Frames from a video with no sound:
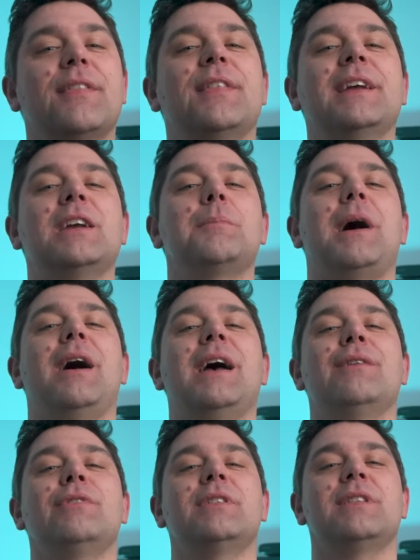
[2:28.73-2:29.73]
Think about
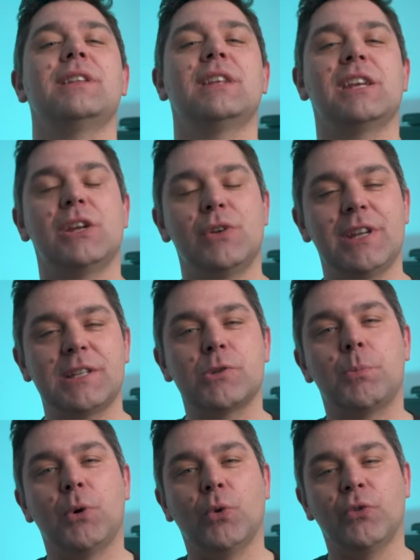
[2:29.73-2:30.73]
everything that you need
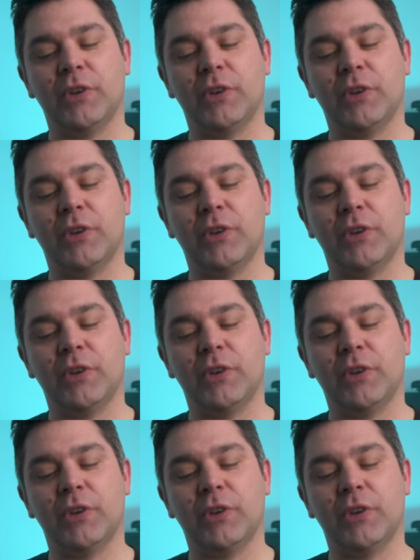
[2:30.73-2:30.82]
to pull